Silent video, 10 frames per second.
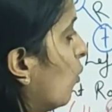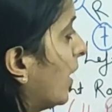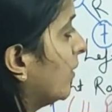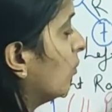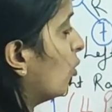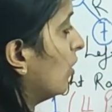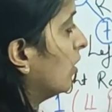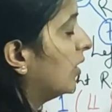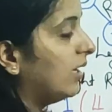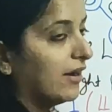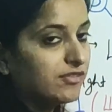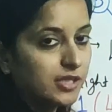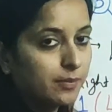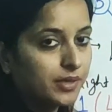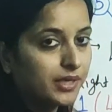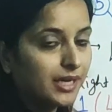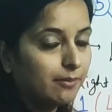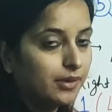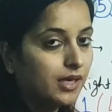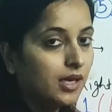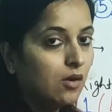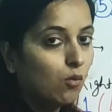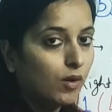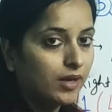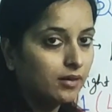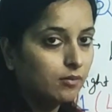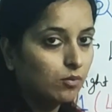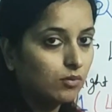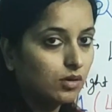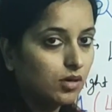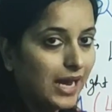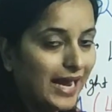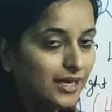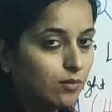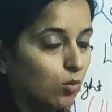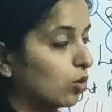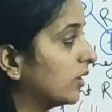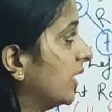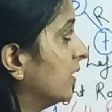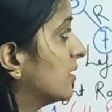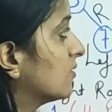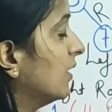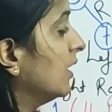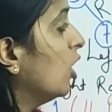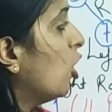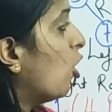one more, left subtree can be one height more than this one,